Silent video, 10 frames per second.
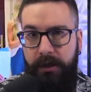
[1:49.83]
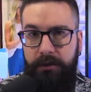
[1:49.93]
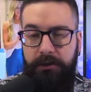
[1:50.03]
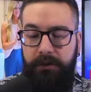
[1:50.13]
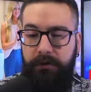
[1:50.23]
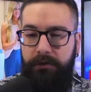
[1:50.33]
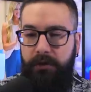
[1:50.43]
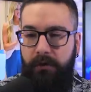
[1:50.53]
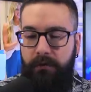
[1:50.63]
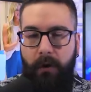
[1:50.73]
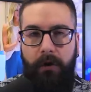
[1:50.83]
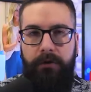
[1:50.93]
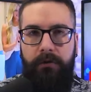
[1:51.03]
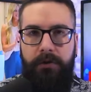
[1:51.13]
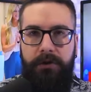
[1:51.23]
is just so
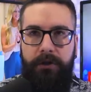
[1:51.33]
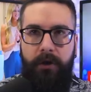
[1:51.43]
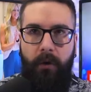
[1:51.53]
cartoonishly